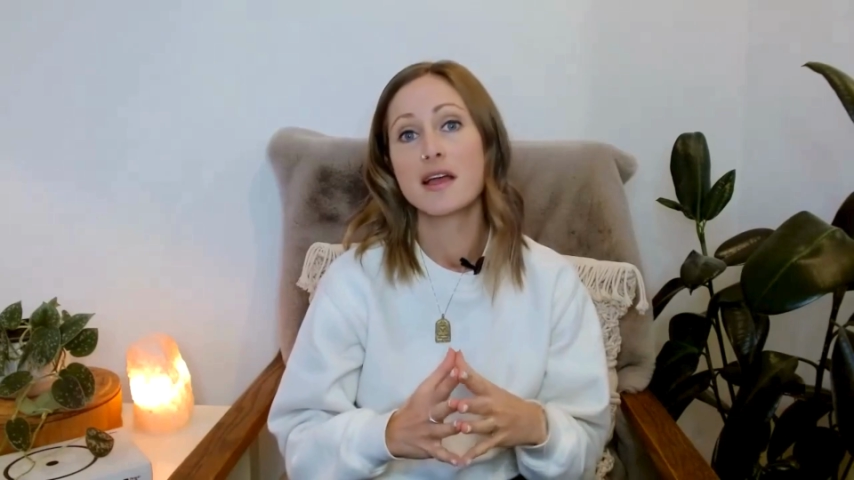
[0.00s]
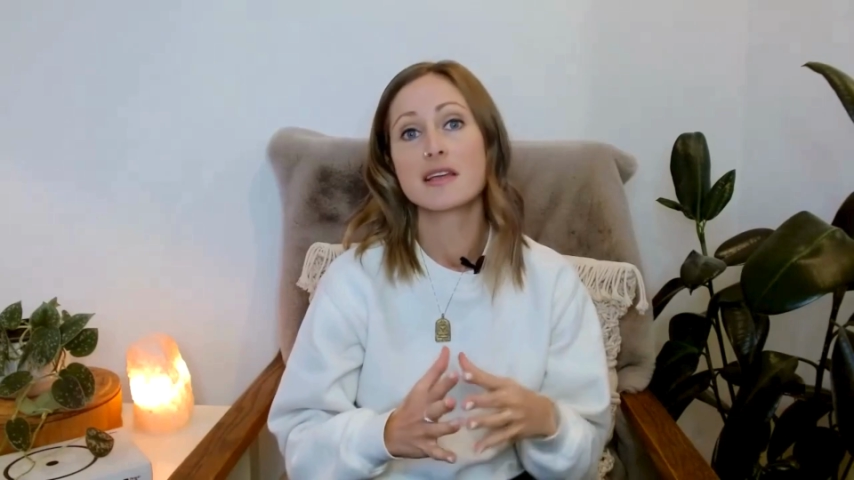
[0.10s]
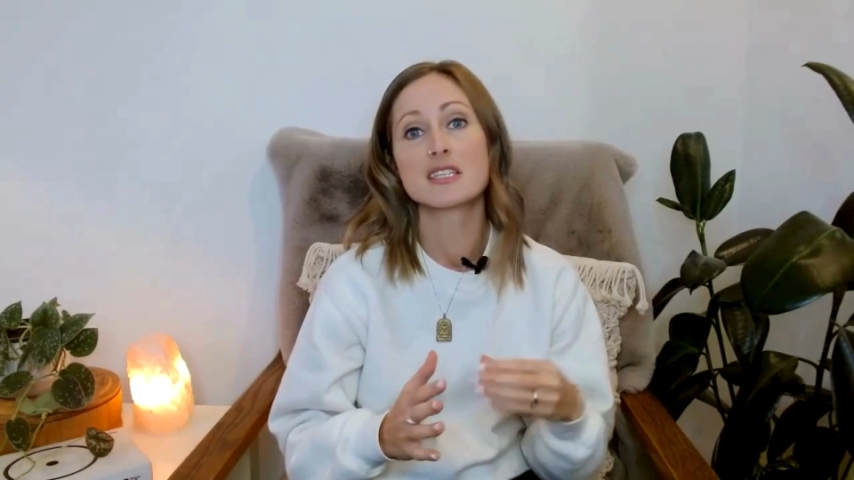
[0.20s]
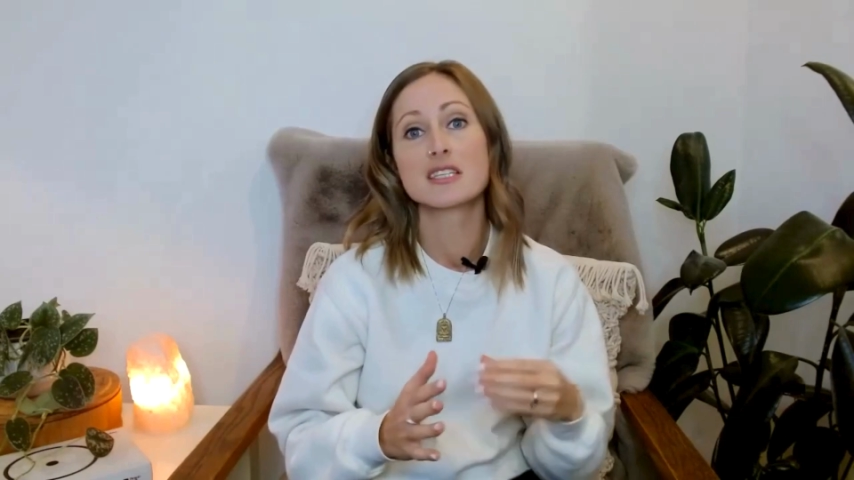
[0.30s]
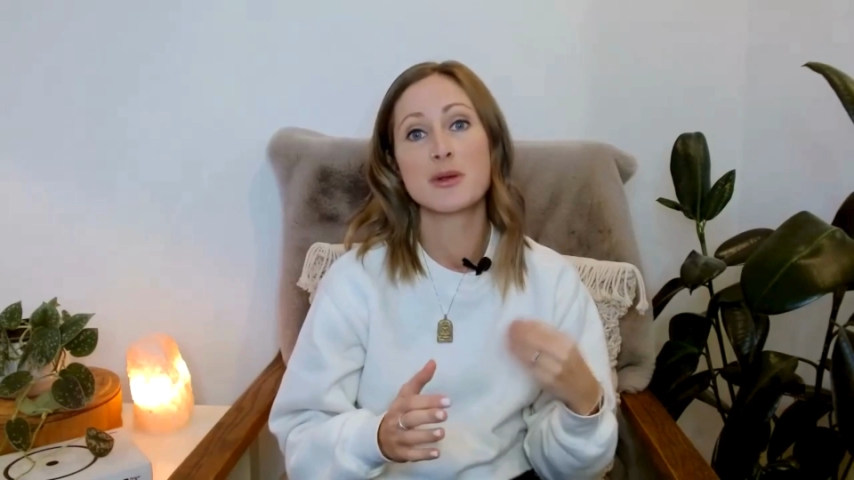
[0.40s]

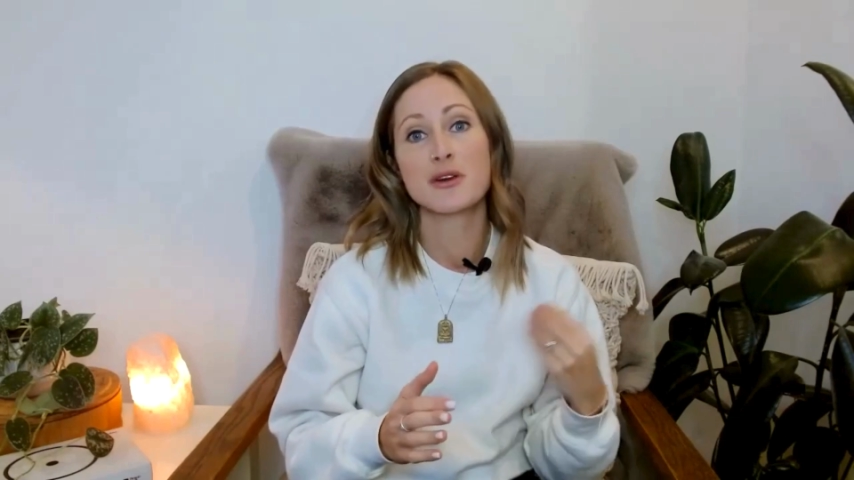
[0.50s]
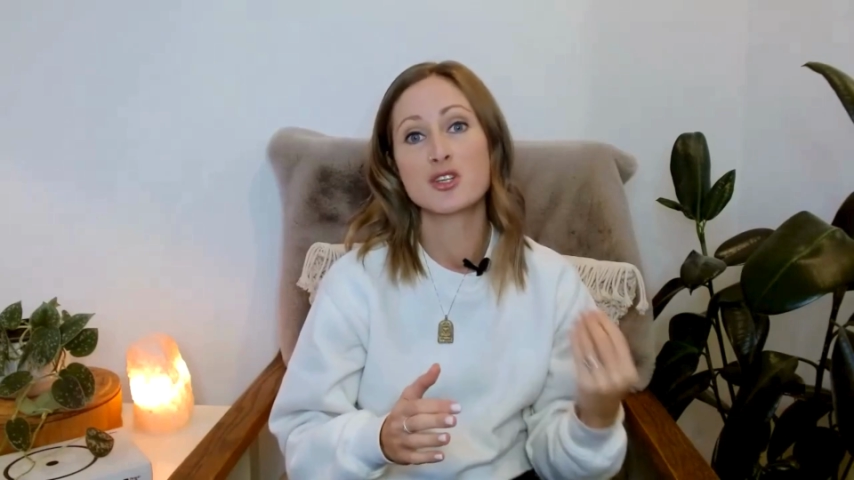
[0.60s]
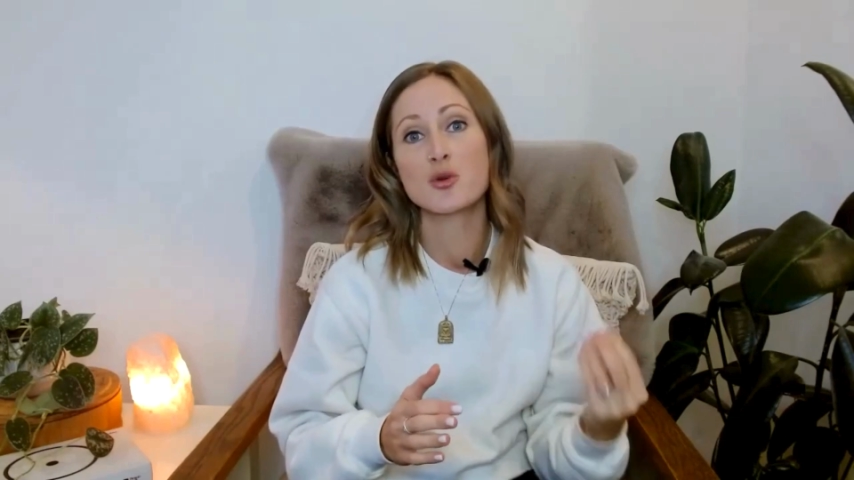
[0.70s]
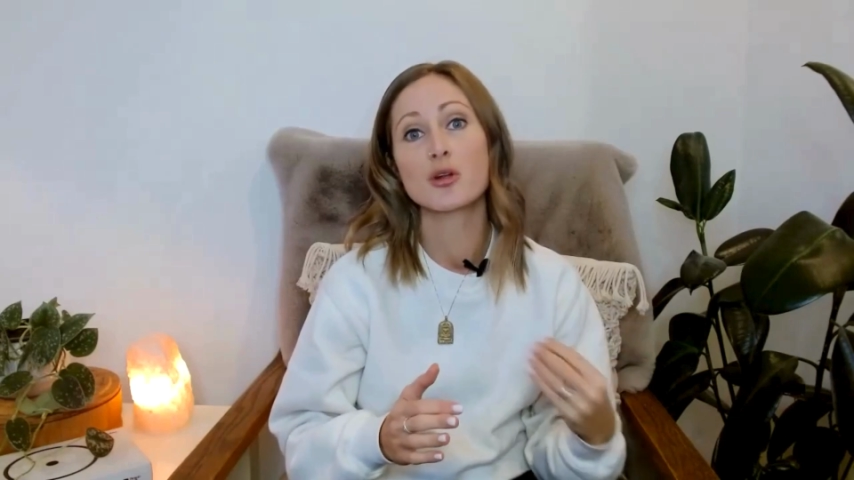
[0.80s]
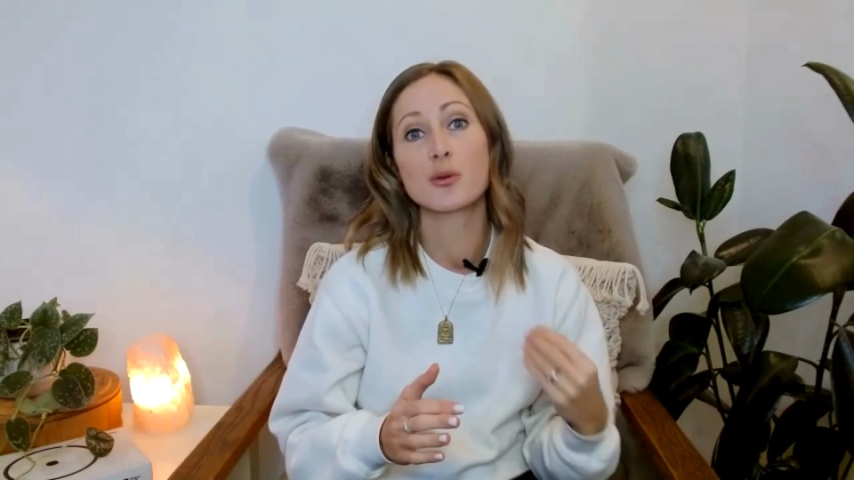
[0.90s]

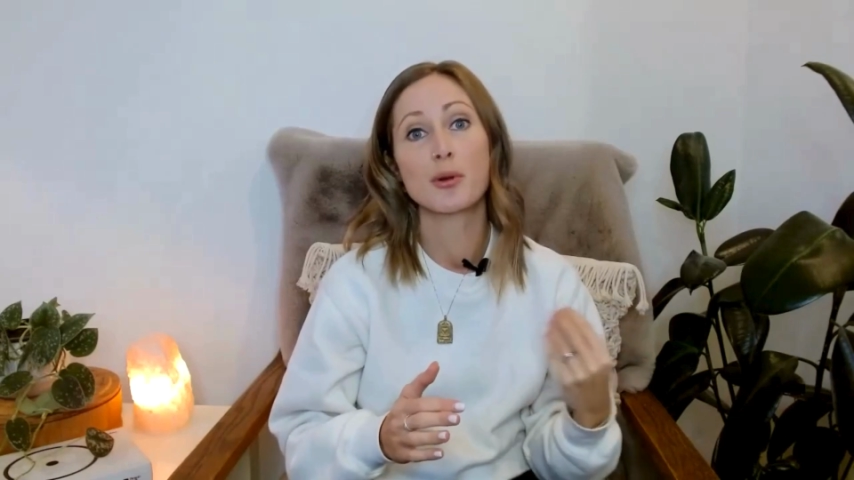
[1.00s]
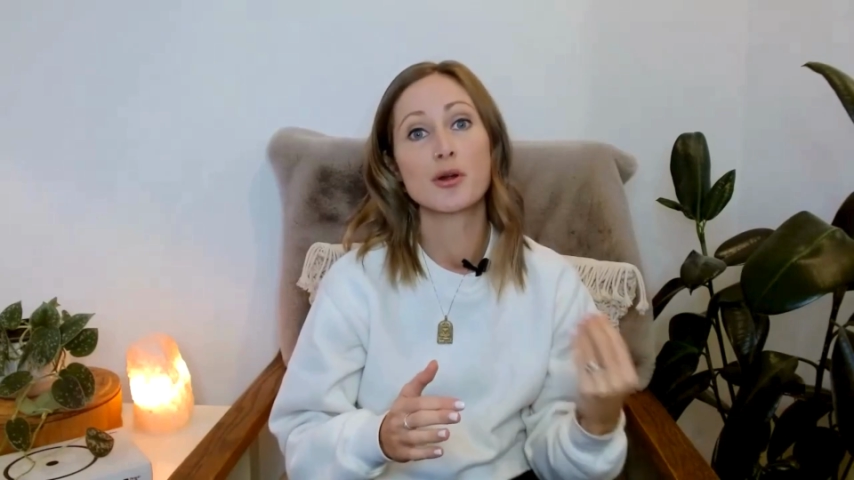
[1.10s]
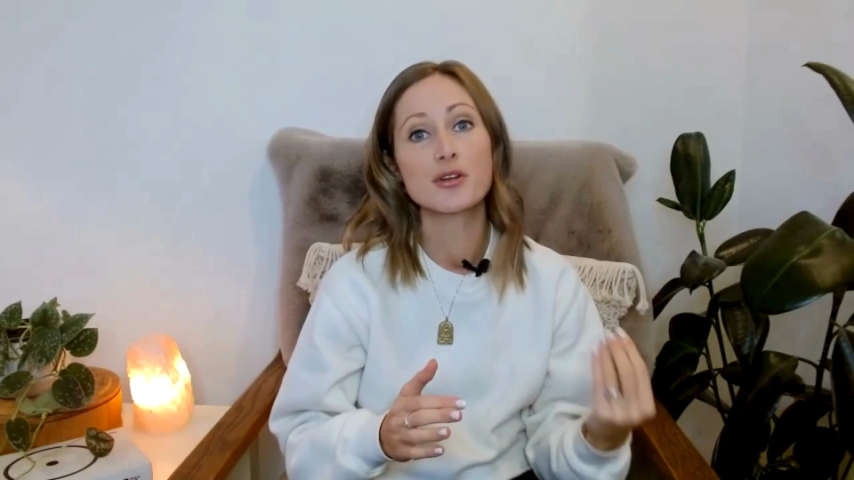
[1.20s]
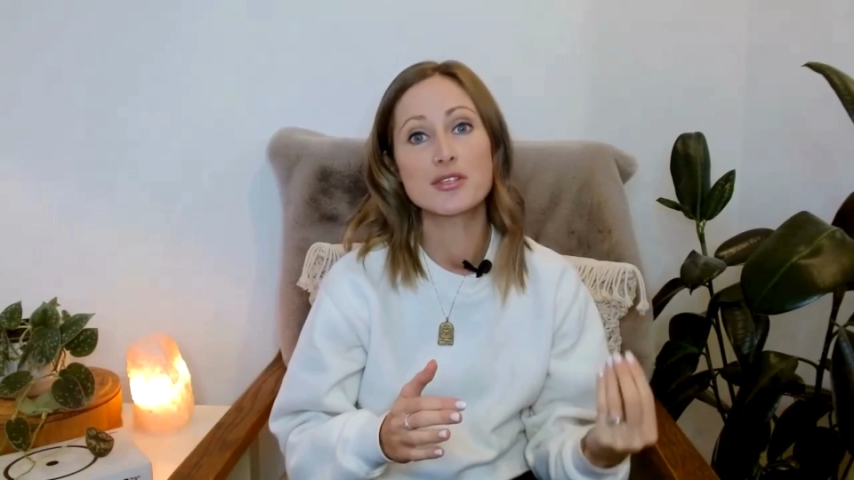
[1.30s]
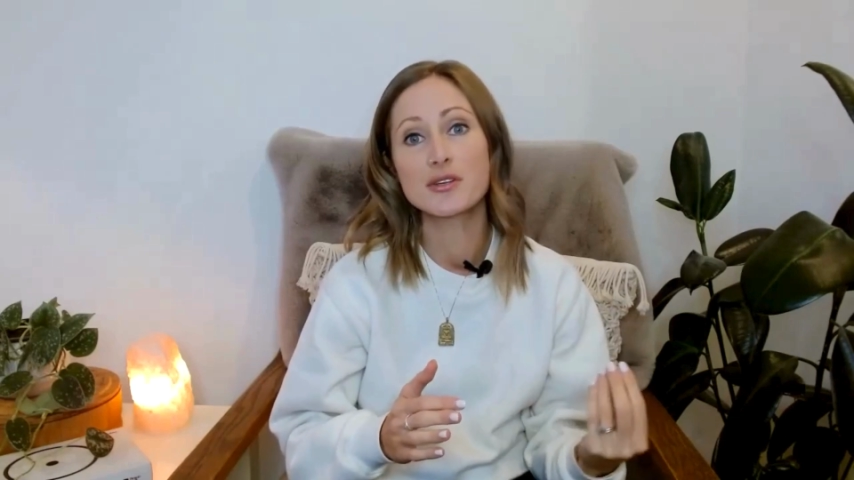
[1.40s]
spiritual or
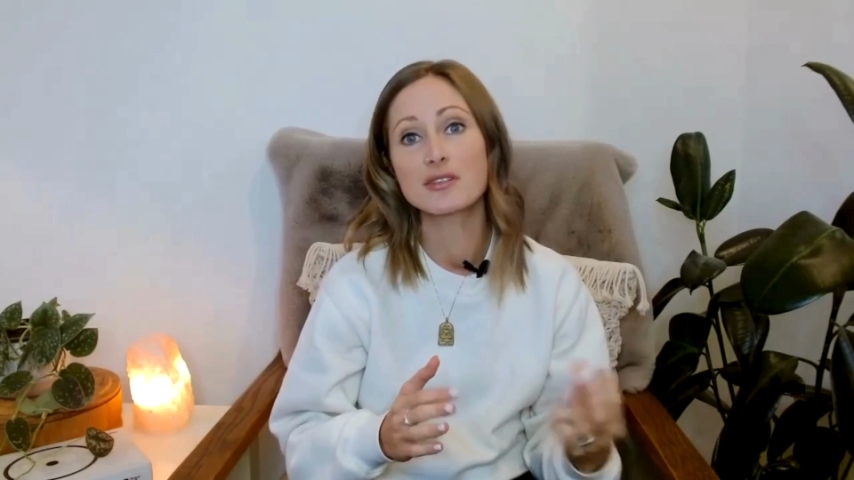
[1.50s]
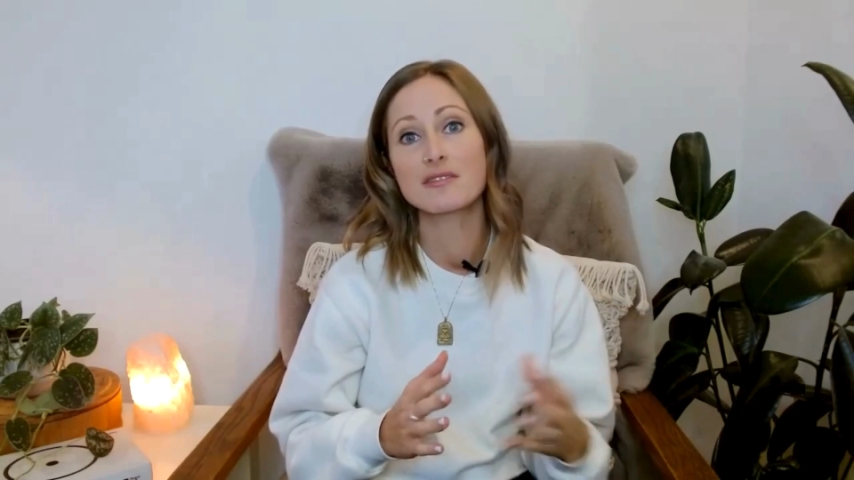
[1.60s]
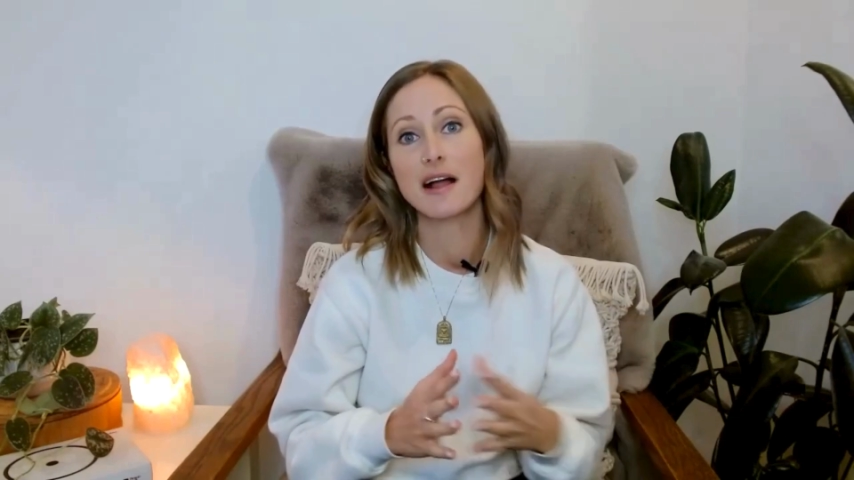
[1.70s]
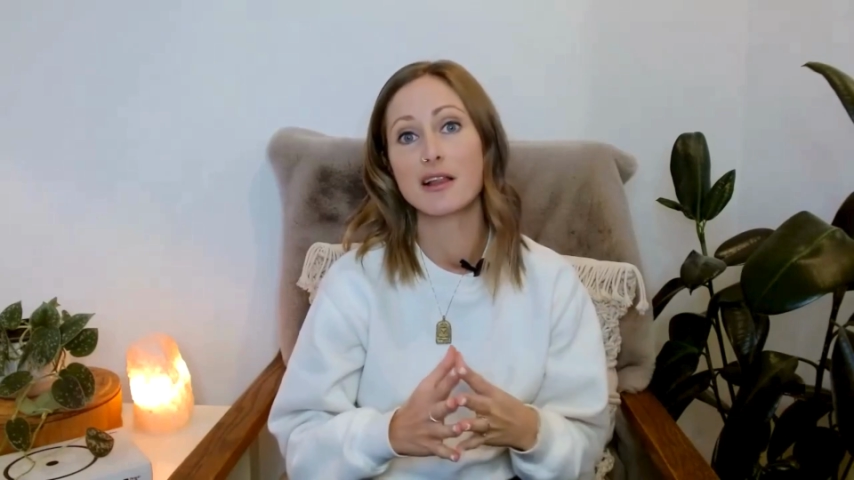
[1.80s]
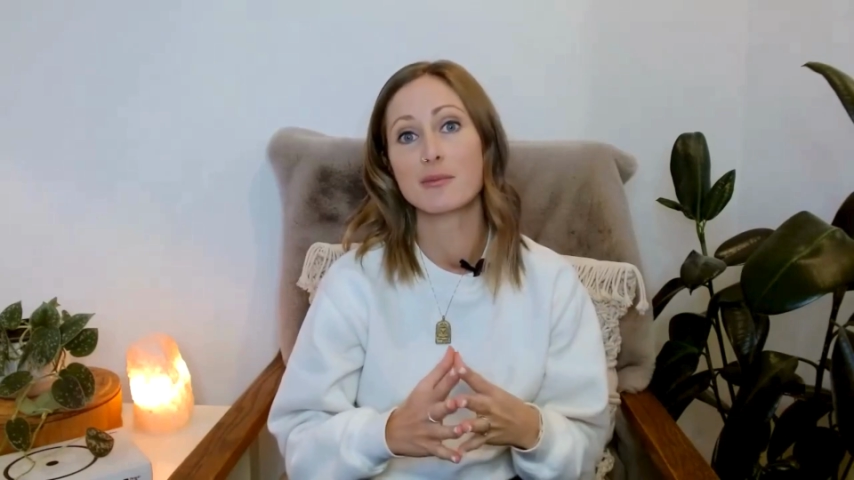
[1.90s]
personal
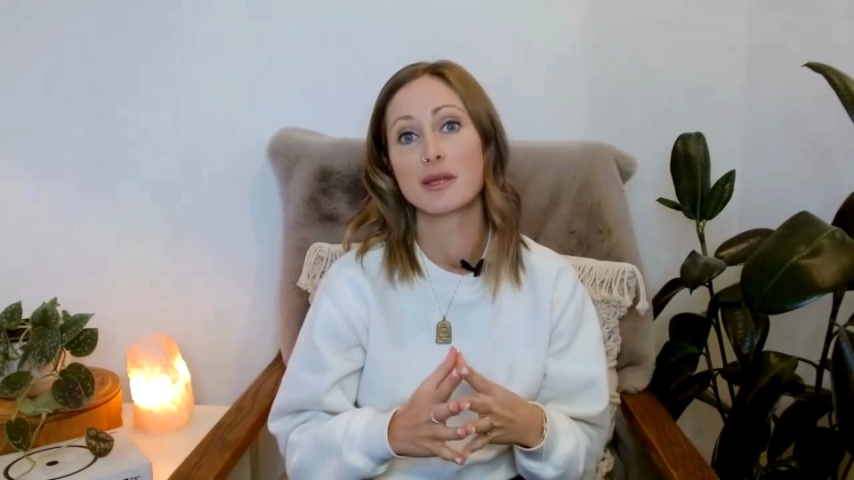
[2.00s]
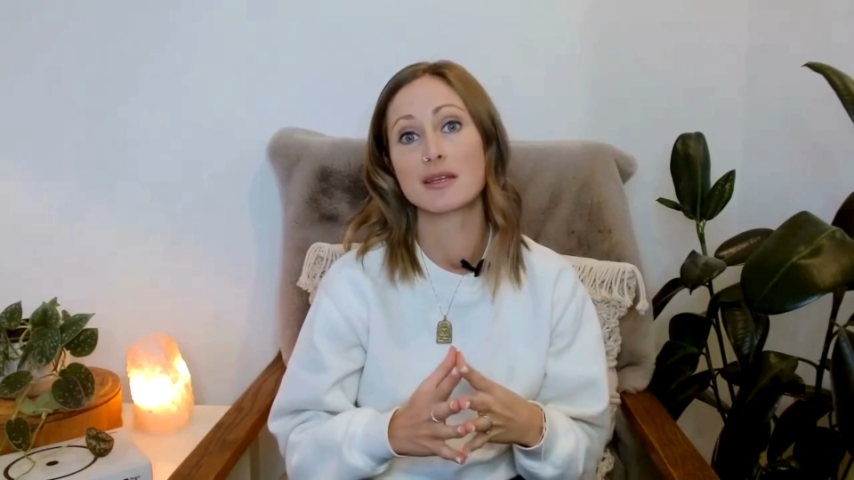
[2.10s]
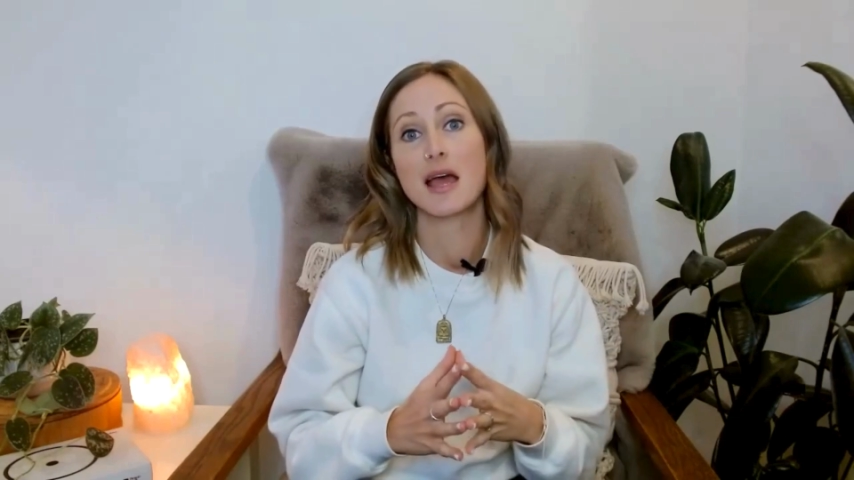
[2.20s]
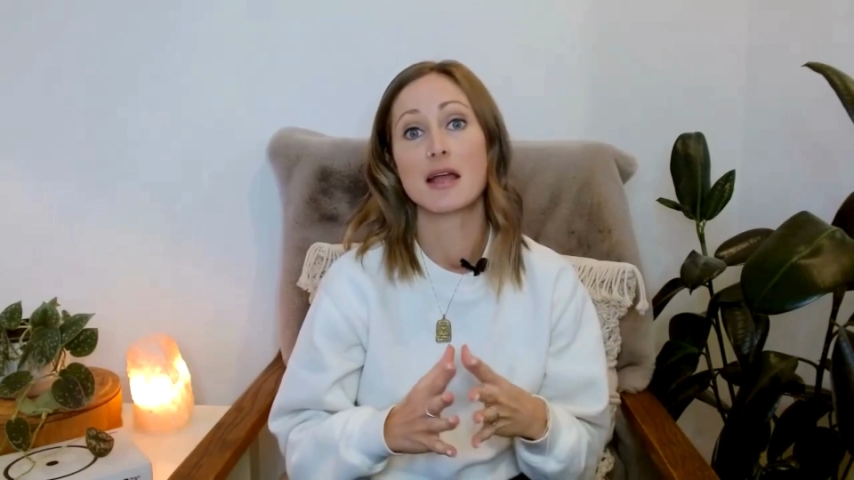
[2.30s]
development